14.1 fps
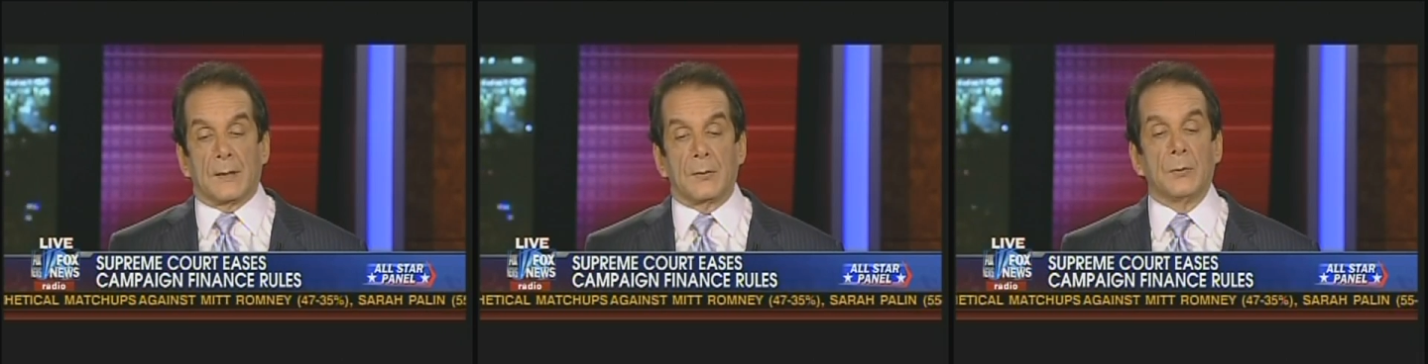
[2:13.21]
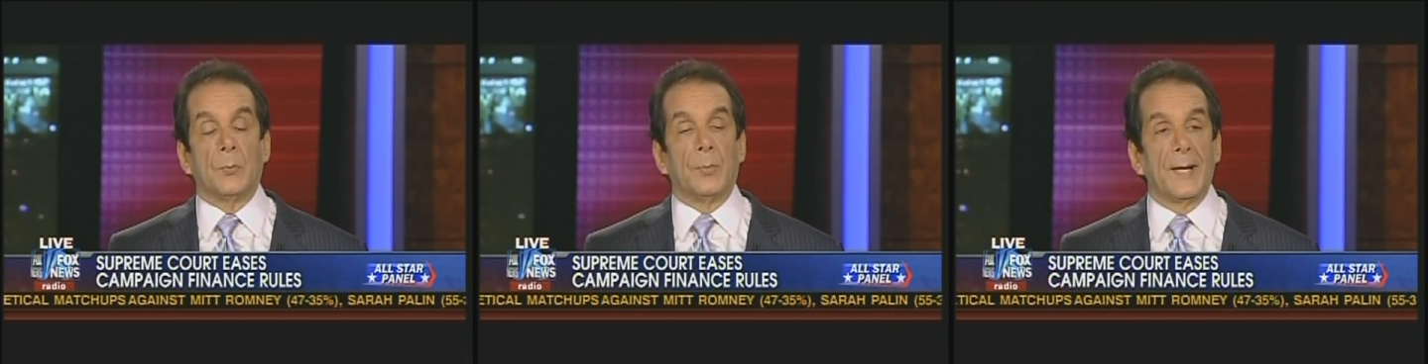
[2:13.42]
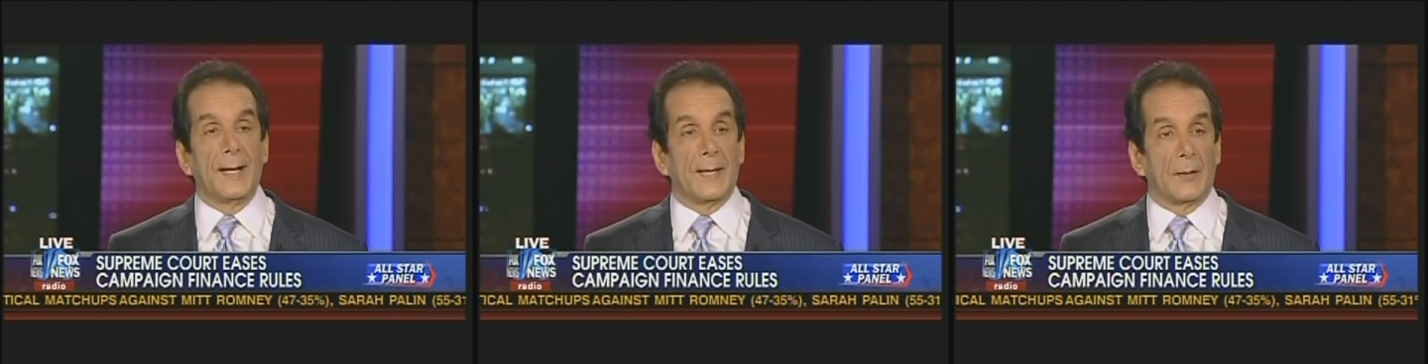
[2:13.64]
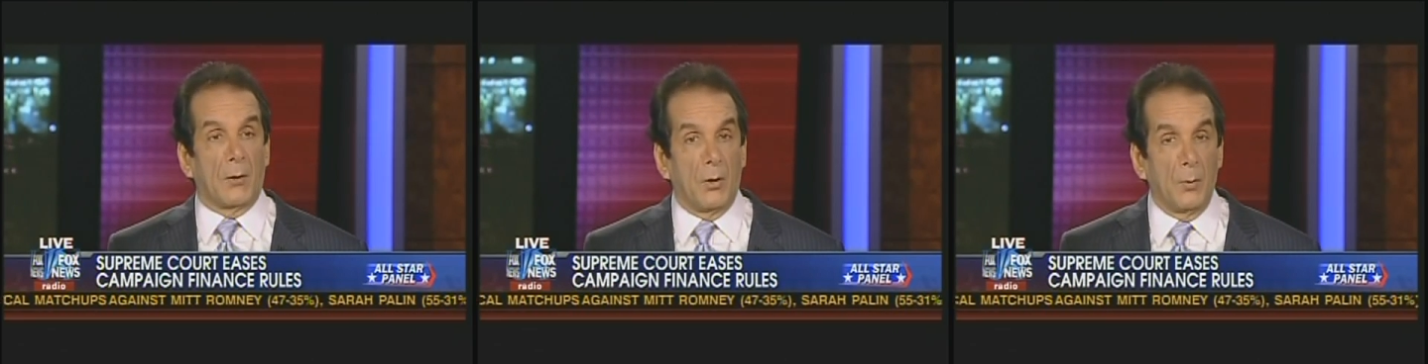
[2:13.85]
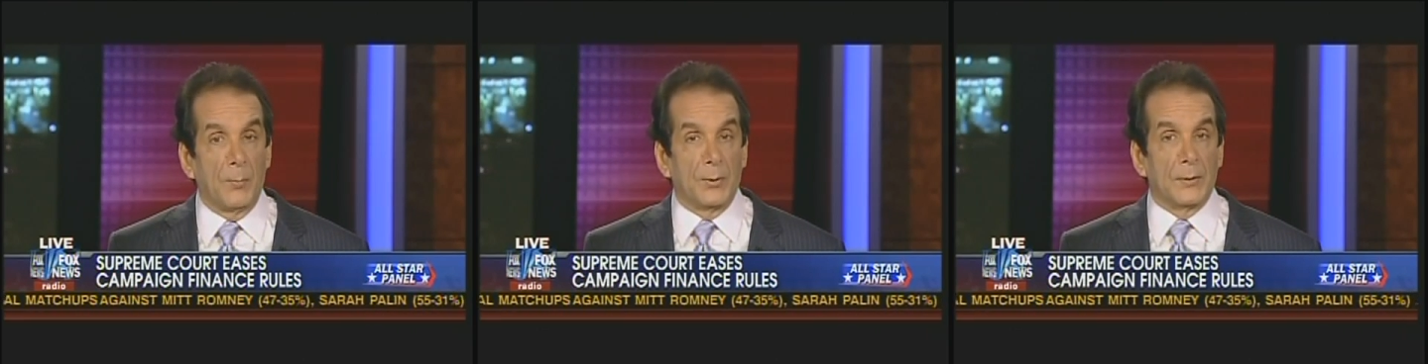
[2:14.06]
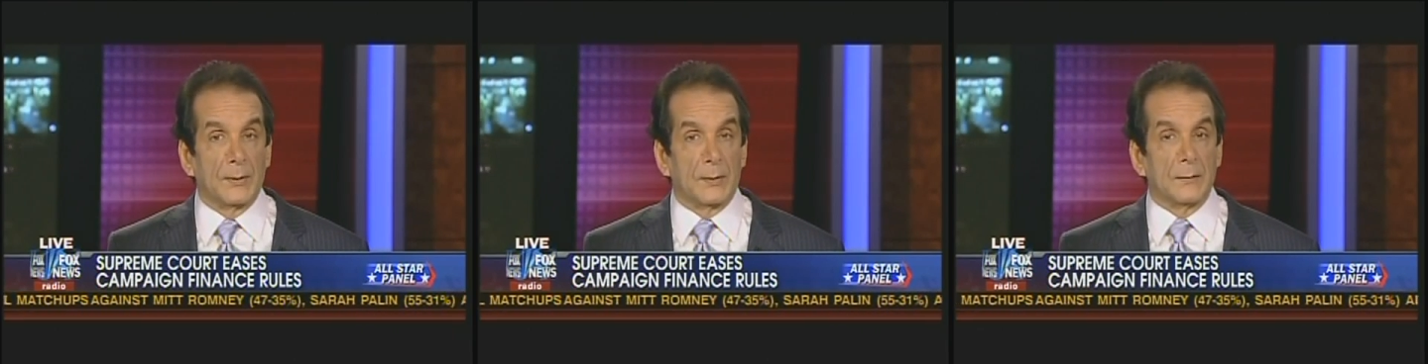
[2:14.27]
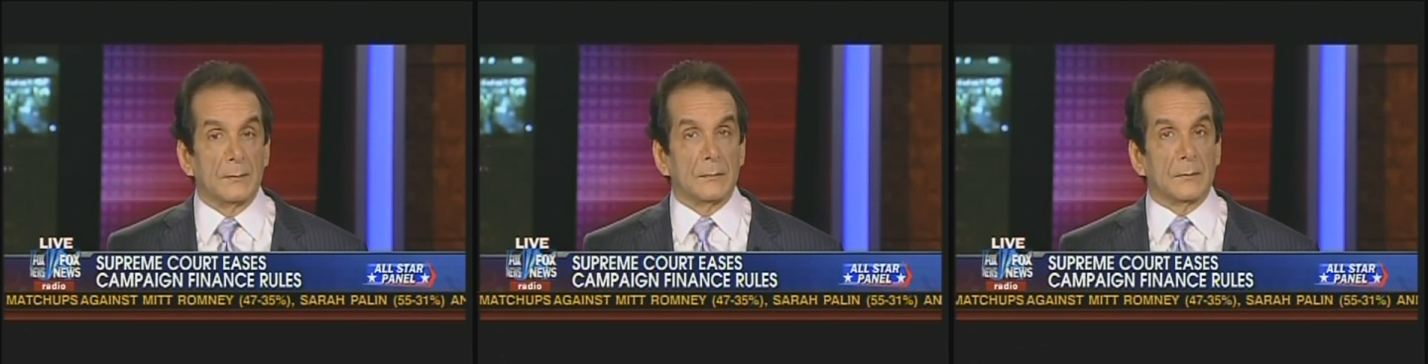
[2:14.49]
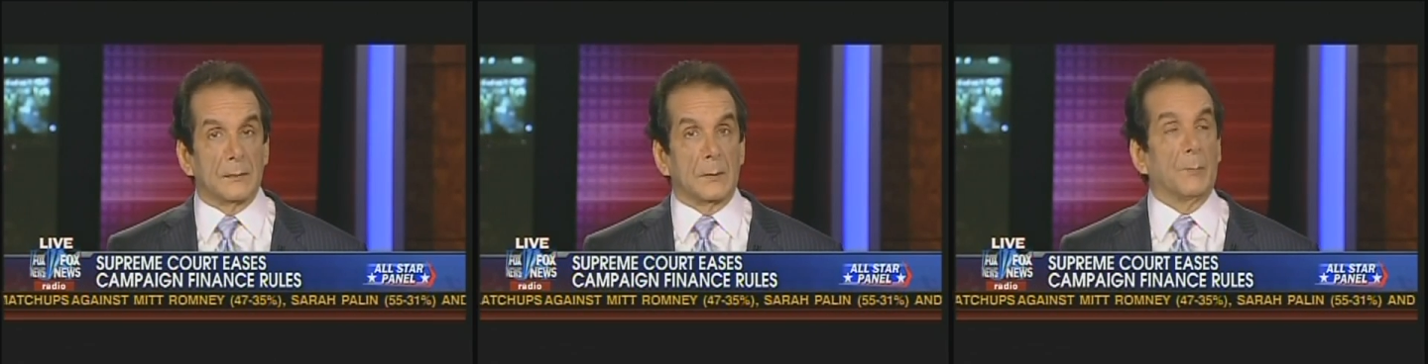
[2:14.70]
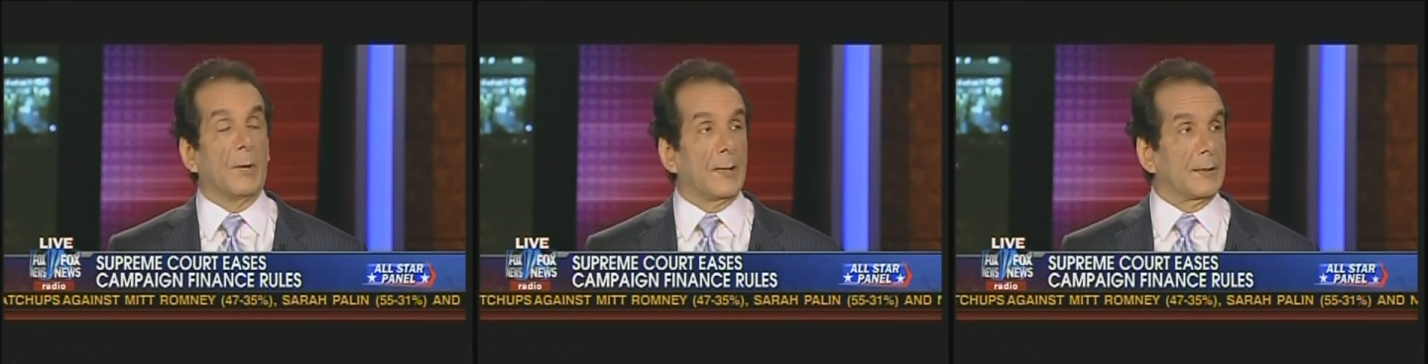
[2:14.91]
you ban all political
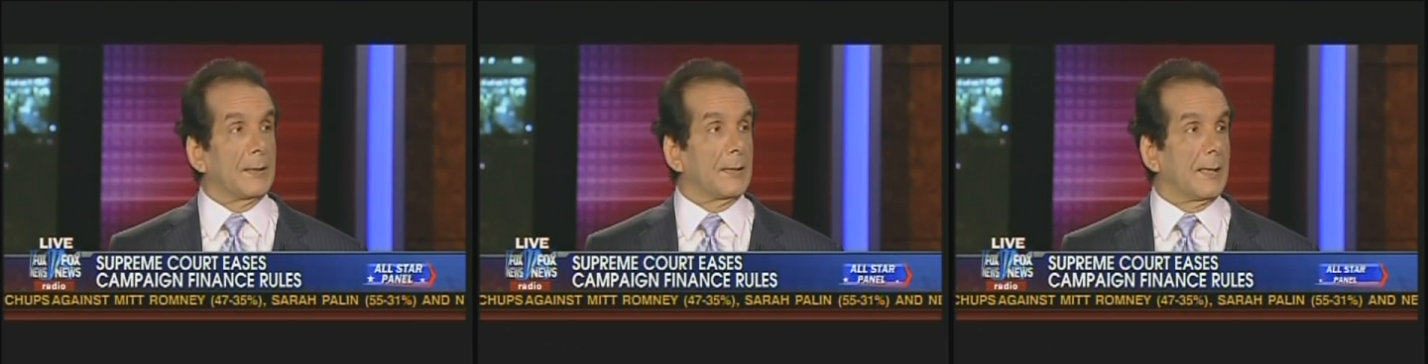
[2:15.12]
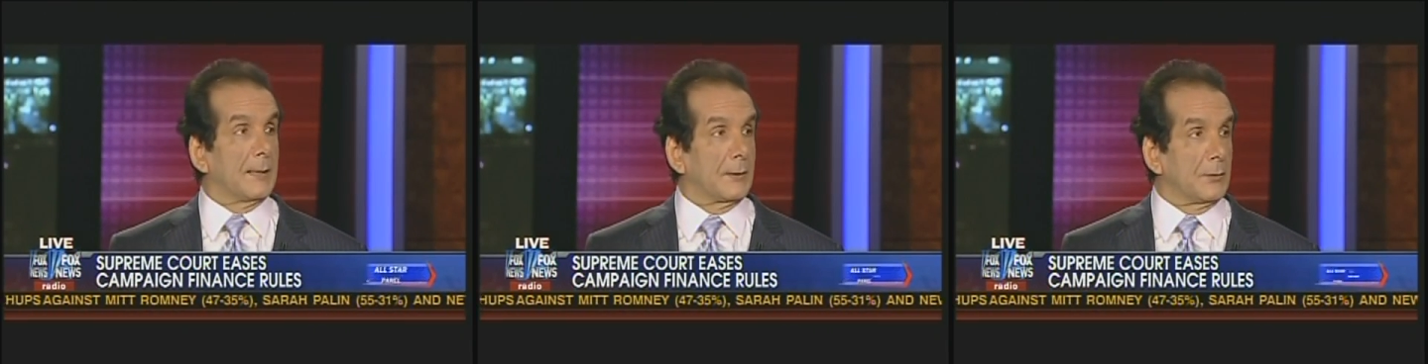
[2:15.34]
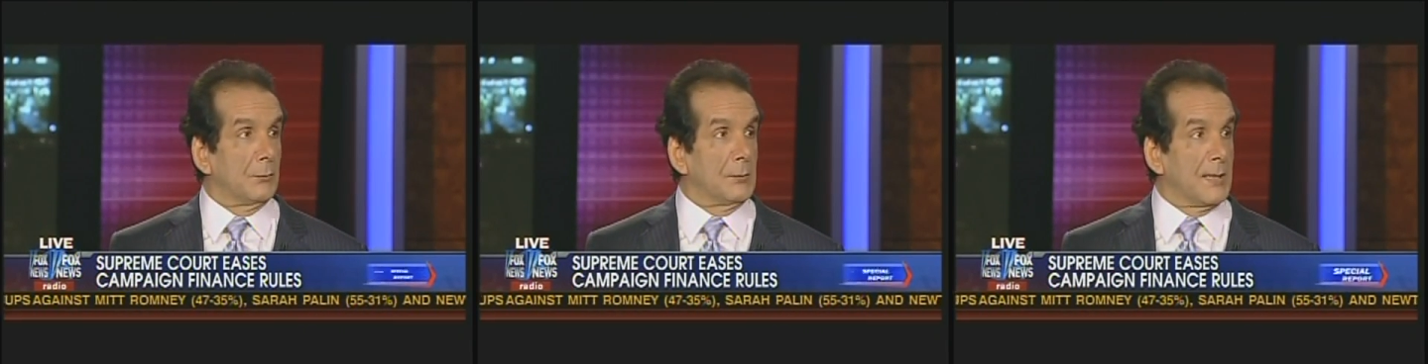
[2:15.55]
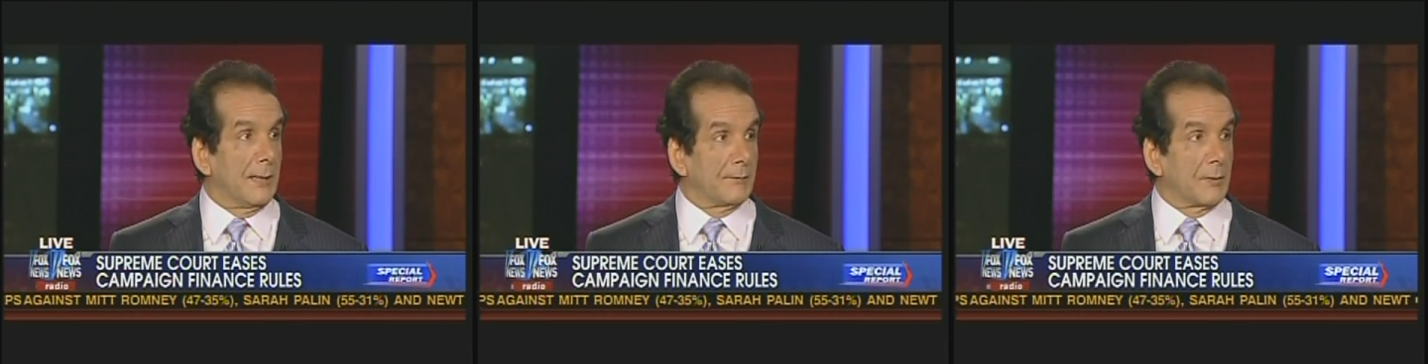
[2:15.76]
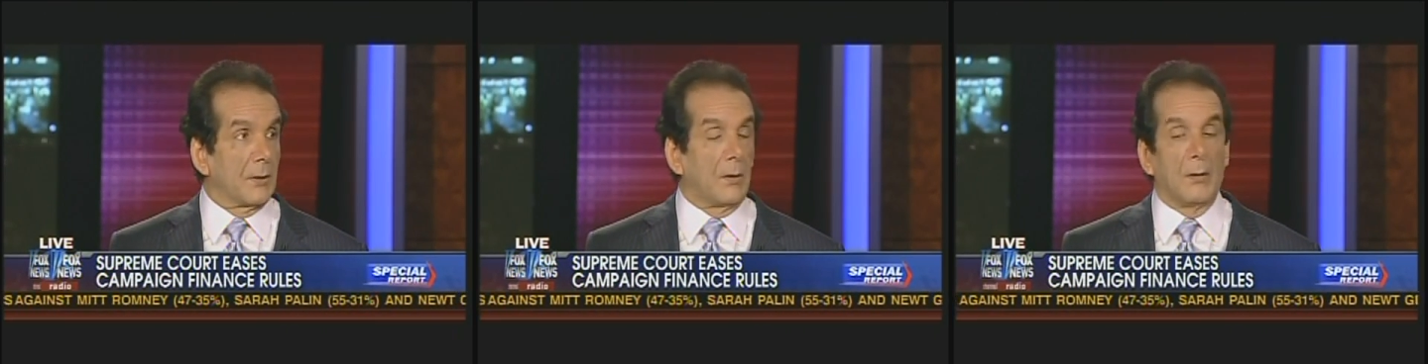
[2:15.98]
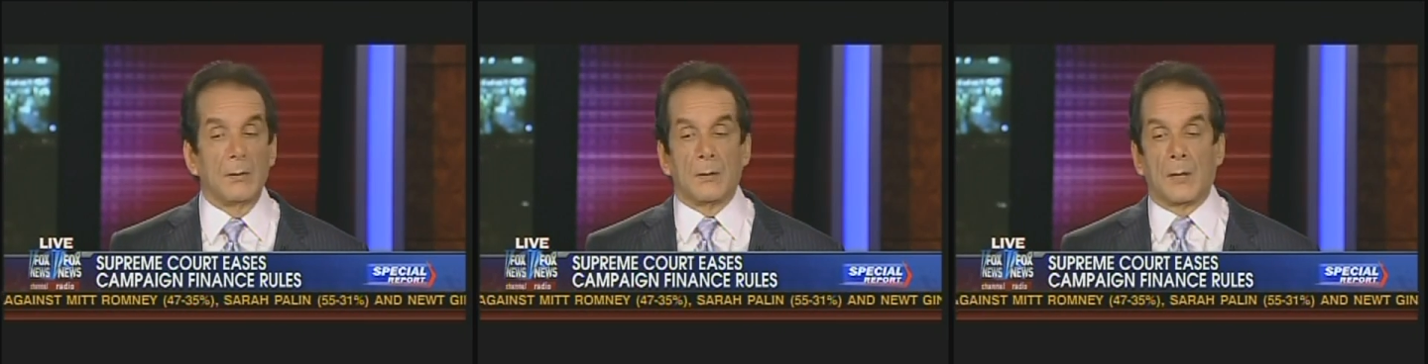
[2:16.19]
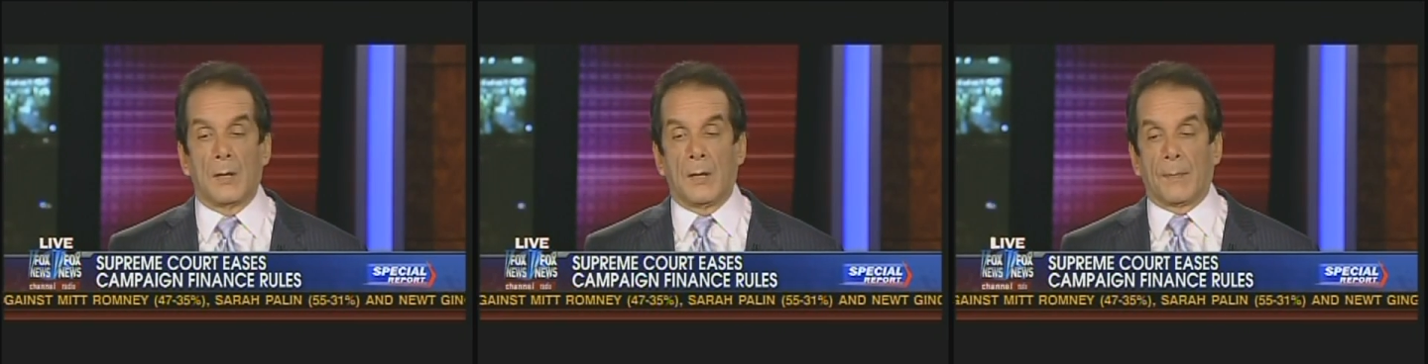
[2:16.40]
money and you have it all